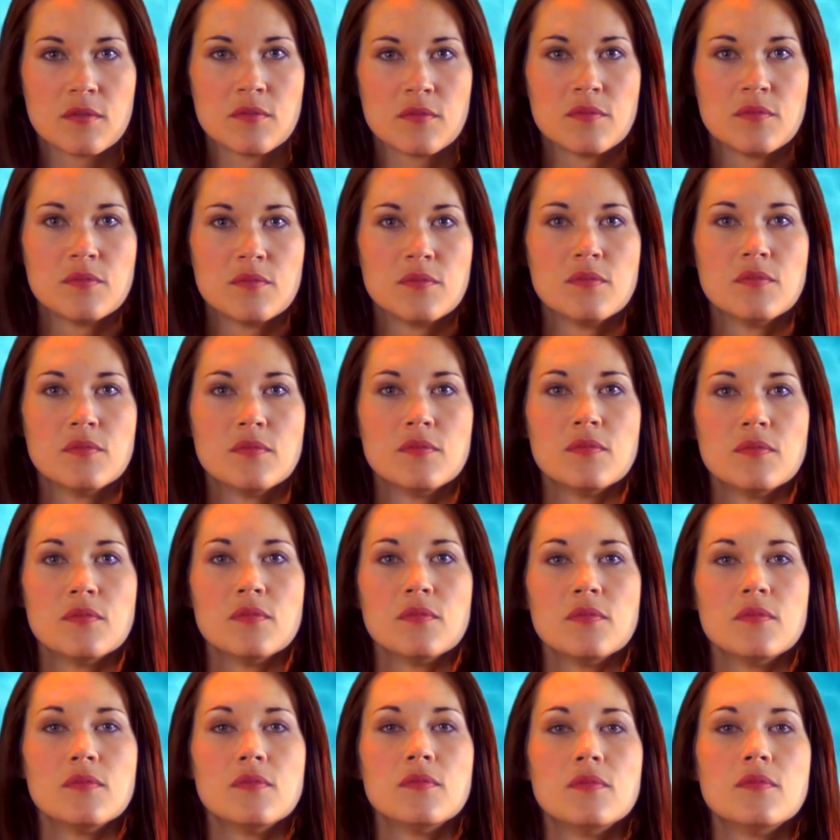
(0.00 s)

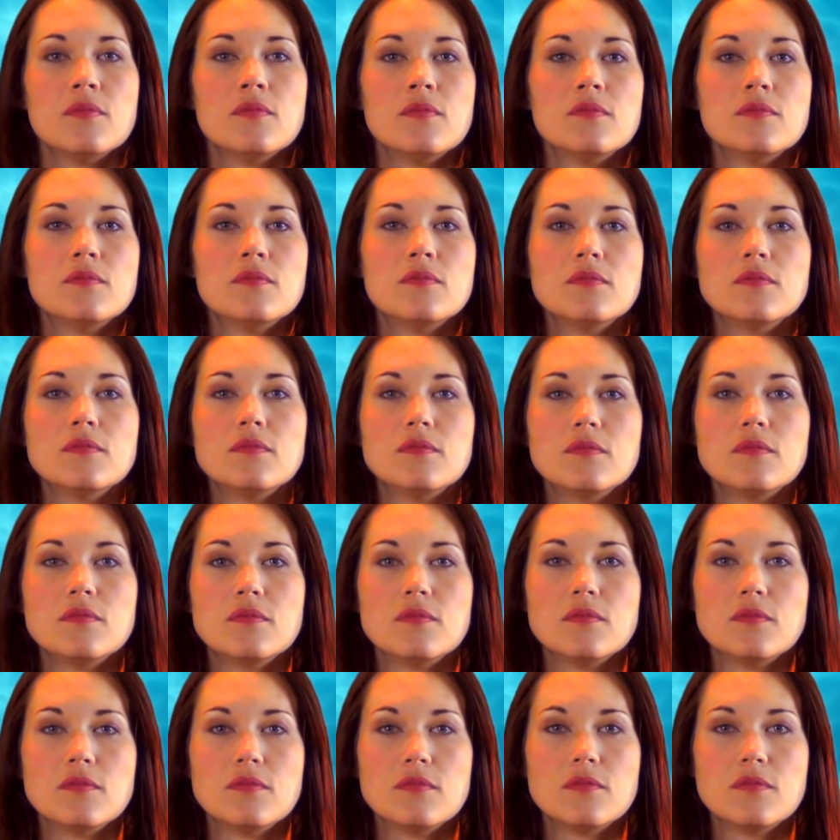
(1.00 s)

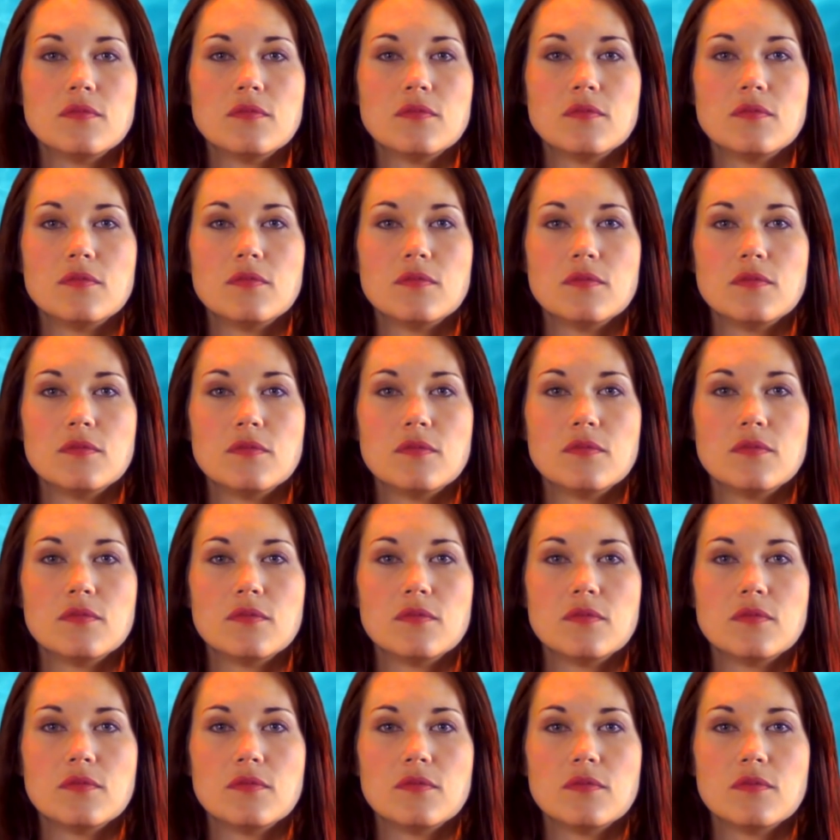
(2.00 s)

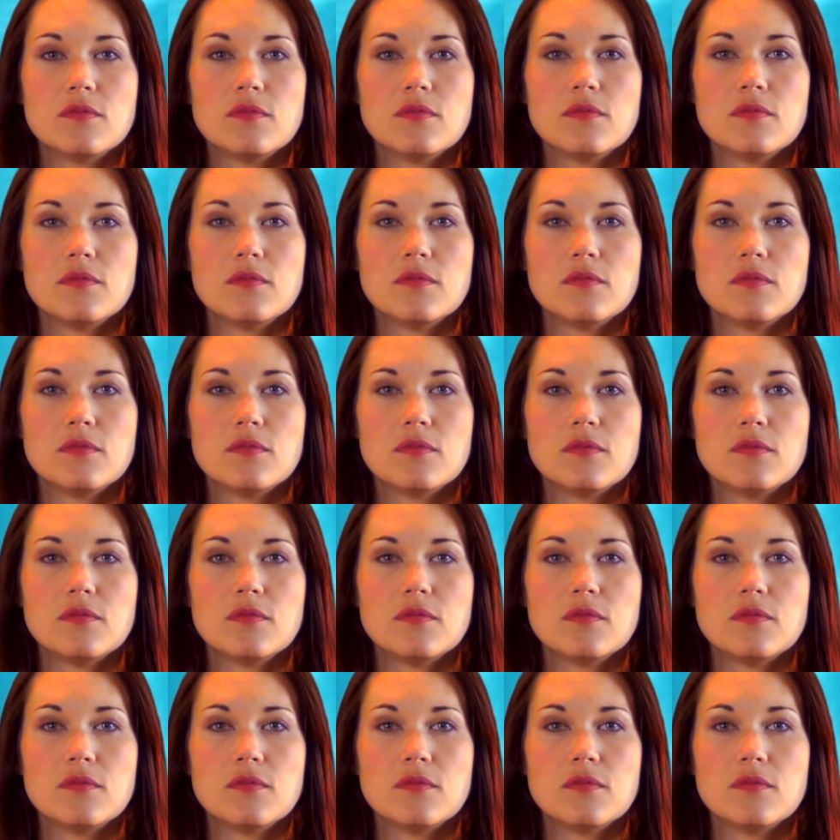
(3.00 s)
Nothing is said.